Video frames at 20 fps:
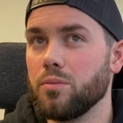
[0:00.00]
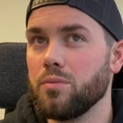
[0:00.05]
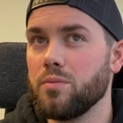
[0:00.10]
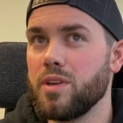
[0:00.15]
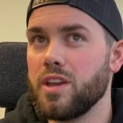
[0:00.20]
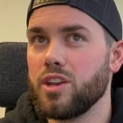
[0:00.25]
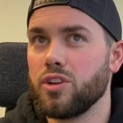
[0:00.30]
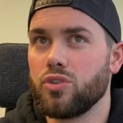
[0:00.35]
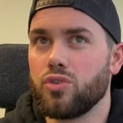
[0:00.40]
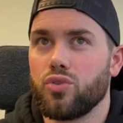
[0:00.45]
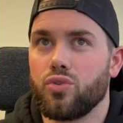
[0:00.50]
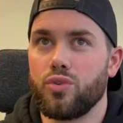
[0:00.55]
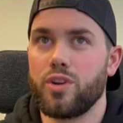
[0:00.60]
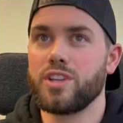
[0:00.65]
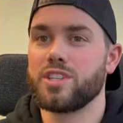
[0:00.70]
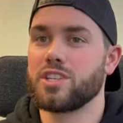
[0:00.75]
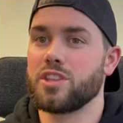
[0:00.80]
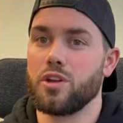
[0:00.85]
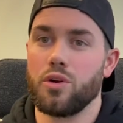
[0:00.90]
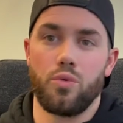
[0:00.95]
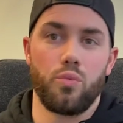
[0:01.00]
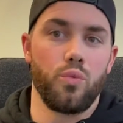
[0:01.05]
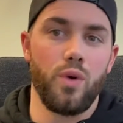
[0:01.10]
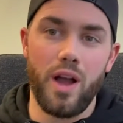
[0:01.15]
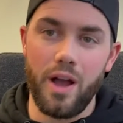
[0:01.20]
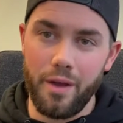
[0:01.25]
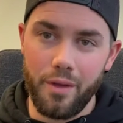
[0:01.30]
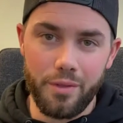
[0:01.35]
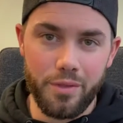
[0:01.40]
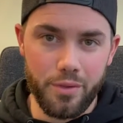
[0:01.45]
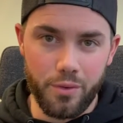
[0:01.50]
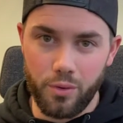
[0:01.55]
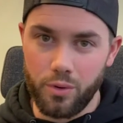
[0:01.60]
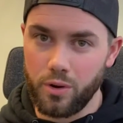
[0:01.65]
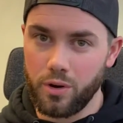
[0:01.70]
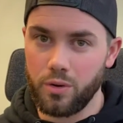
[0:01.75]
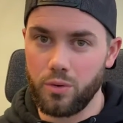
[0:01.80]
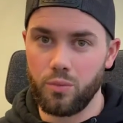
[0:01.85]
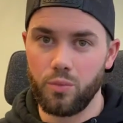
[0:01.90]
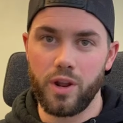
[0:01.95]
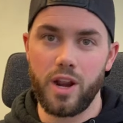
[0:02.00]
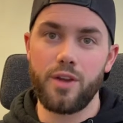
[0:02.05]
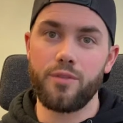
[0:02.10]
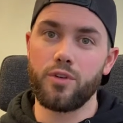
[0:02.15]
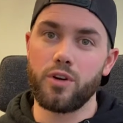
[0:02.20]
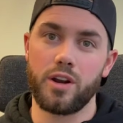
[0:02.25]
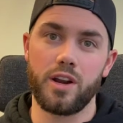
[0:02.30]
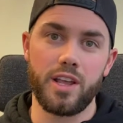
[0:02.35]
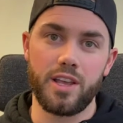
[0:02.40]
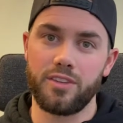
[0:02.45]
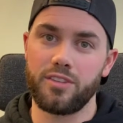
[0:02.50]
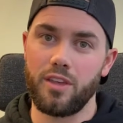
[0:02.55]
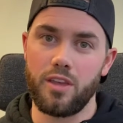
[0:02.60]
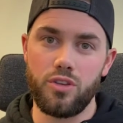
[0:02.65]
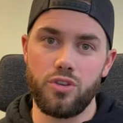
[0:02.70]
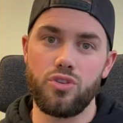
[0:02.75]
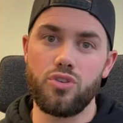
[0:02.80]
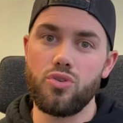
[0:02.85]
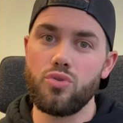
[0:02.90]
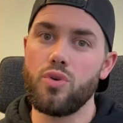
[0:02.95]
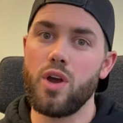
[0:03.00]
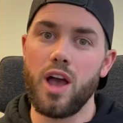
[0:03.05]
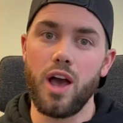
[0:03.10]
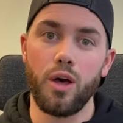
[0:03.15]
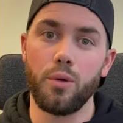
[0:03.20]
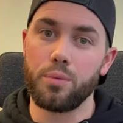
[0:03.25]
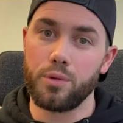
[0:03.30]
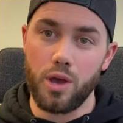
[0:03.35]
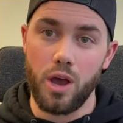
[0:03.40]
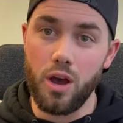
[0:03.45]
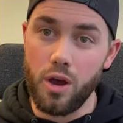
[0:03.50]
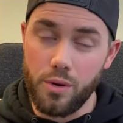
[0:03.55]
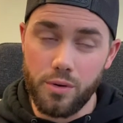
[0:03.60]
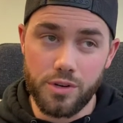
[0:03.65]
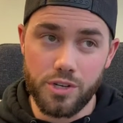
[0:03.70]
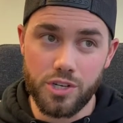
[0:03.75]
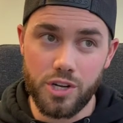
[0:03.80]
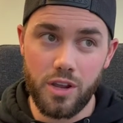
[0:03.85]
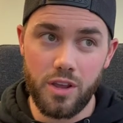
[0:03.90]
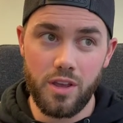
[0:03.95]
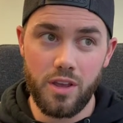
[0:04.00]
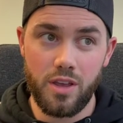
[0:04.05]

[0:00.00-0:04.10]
increase their wealth, or whatever it is that you help coach.